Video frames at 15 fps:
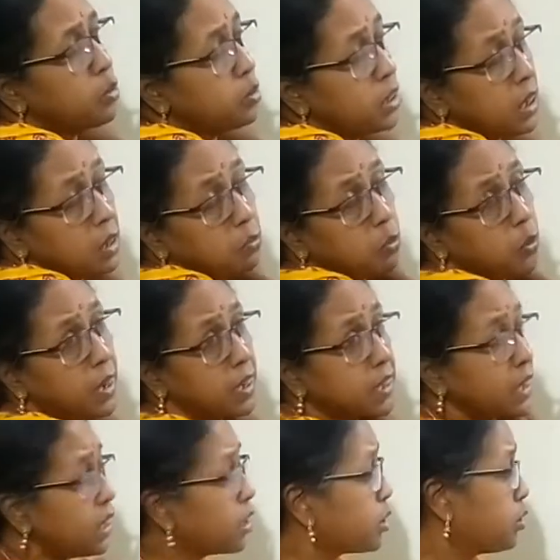give
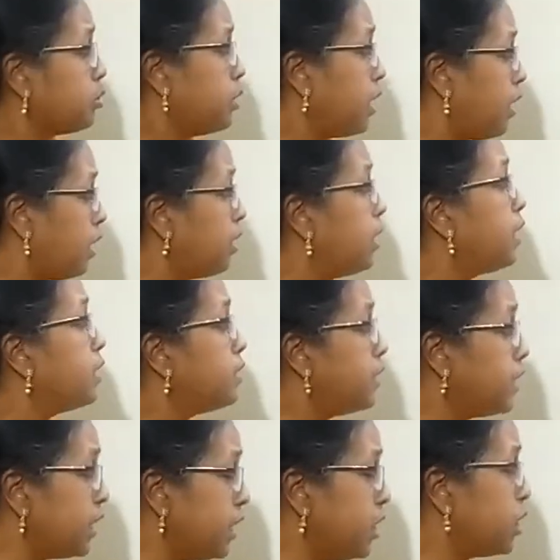weightage to the
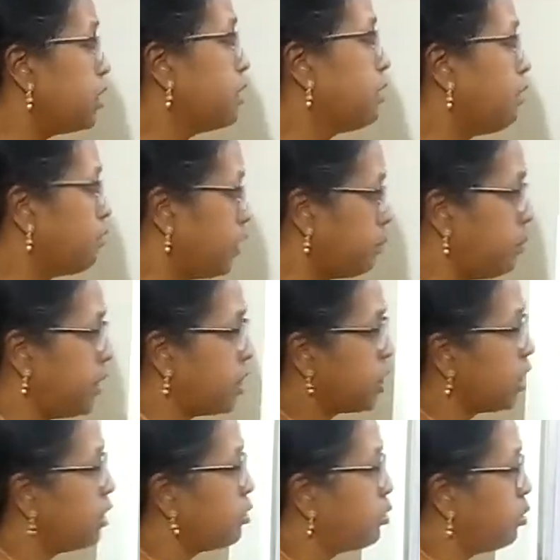decision of the
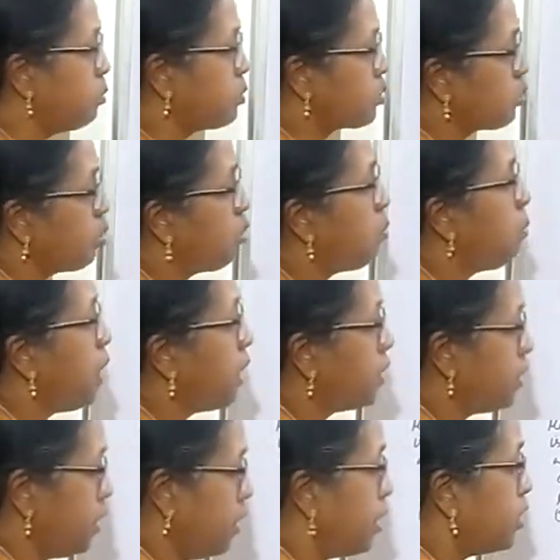pressure group. So by
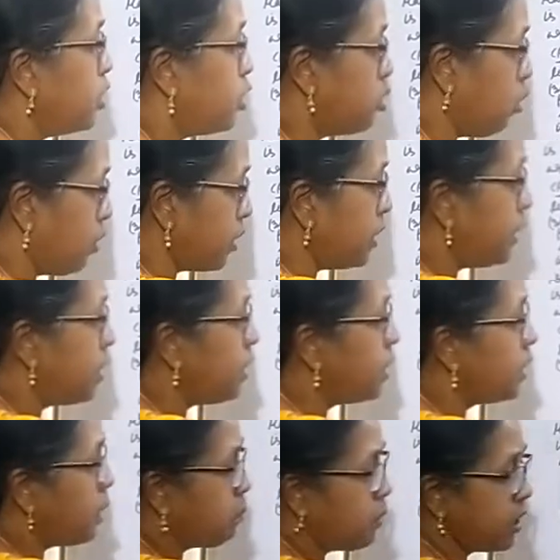joining
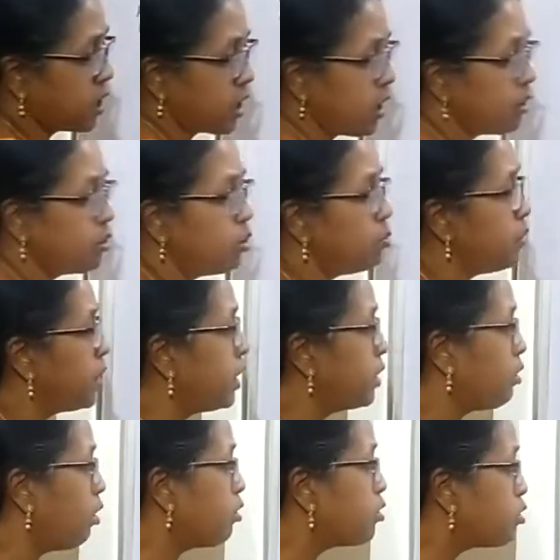in a pressure group, it is
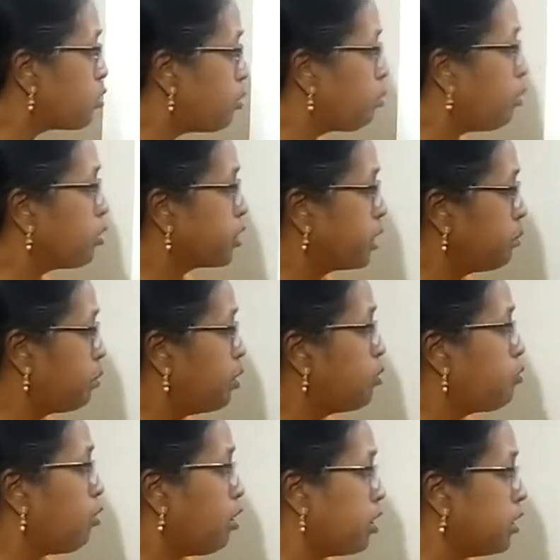also possible
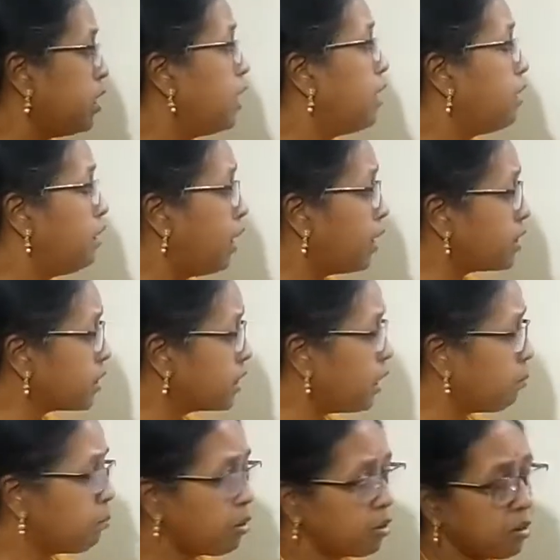for large
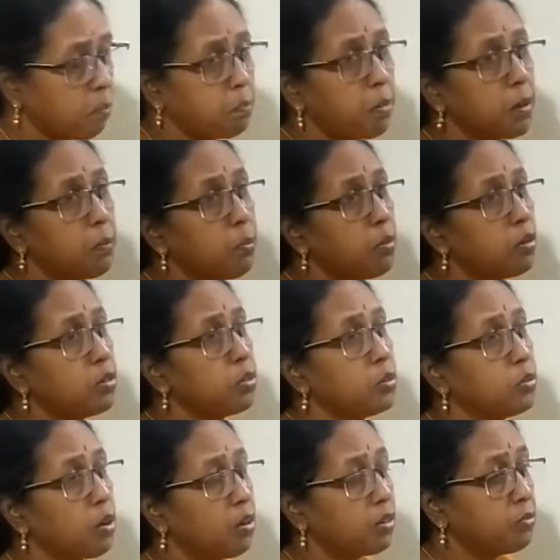number of people to
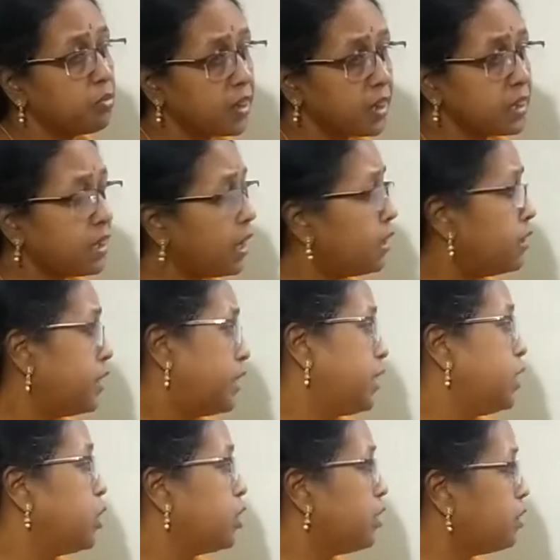convey their
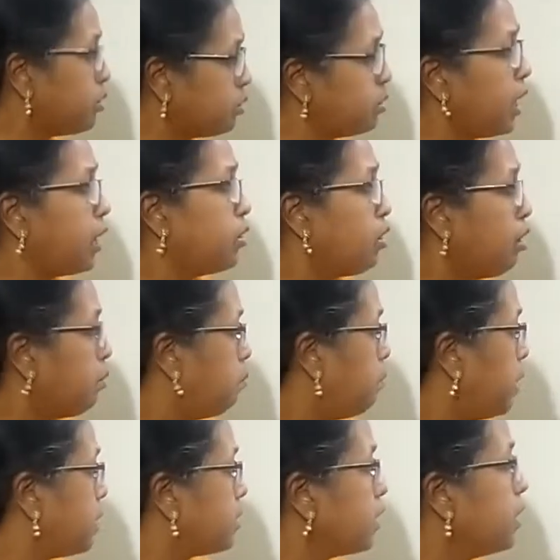decision to the
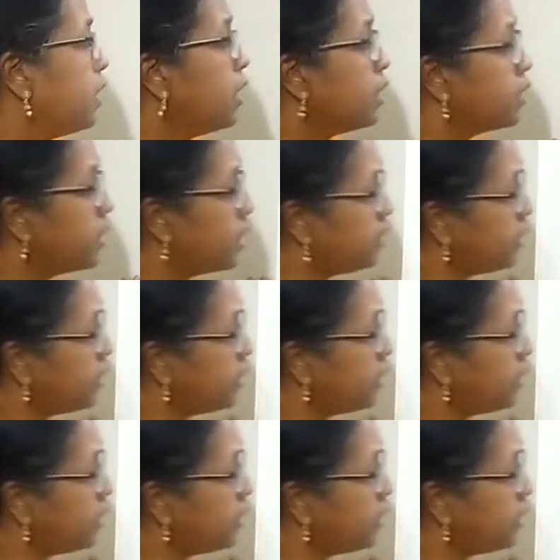government. The